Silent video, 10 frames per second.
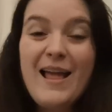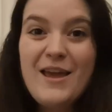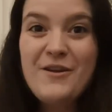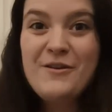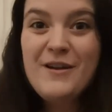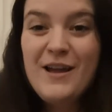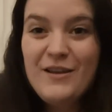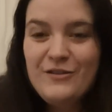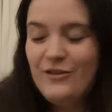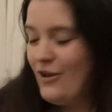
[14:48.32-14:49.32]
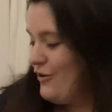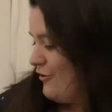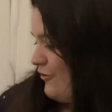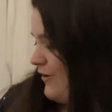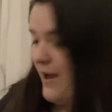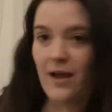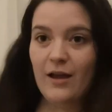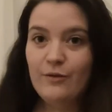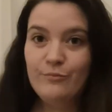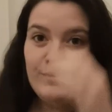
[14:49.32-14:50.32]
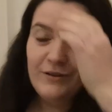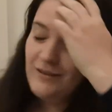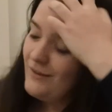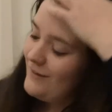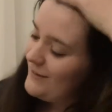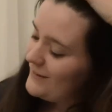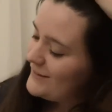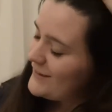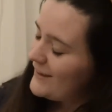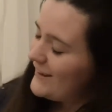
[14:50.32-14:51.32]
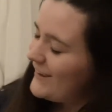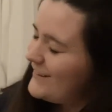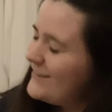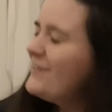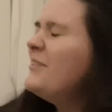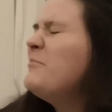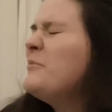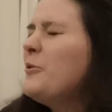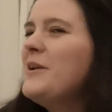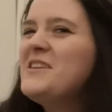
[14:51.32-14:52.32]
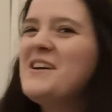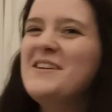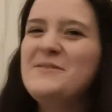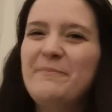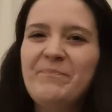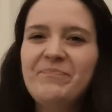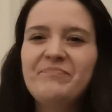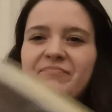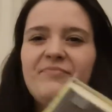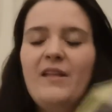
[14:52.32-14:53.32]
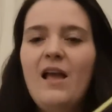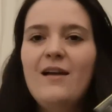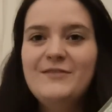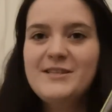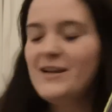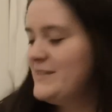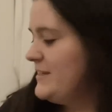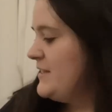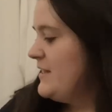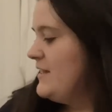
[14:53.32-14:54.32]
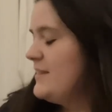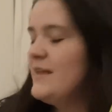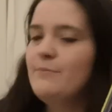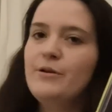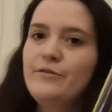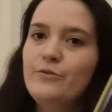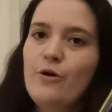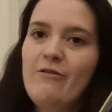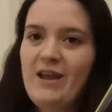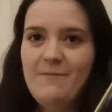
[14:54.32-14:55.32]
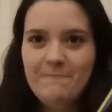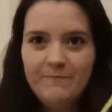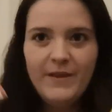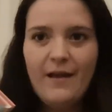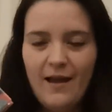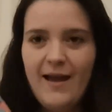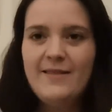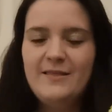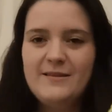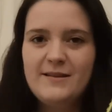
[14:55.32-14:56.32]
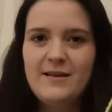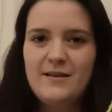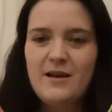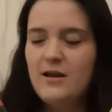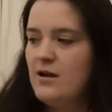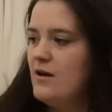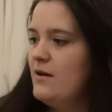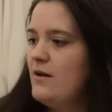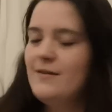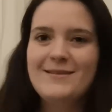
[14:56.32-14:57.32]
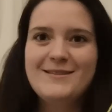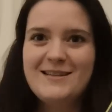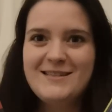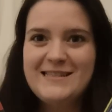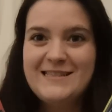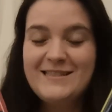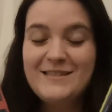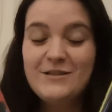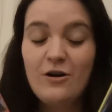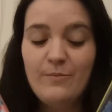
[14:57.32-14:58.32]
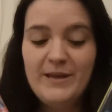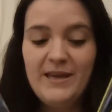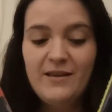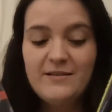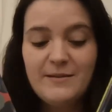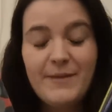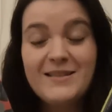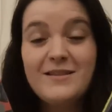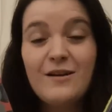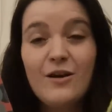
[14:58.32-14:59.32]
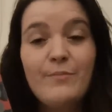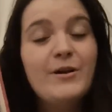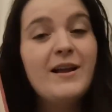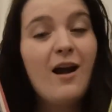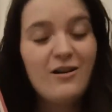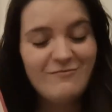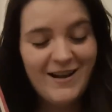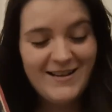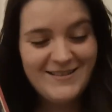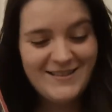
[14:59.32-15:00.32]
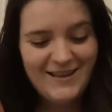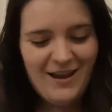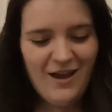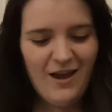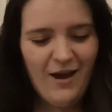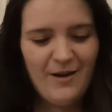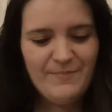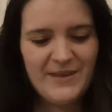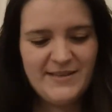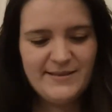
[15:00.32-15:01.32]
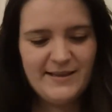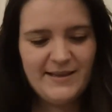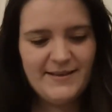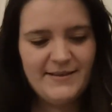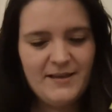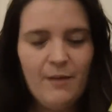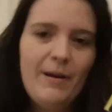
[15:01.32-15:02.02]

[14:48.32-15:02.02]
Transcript: Hello. So, it's getting late. I'm quite tired. I've decided that both The Quarry and An Isolated Incident are being sent back to the library unread. This is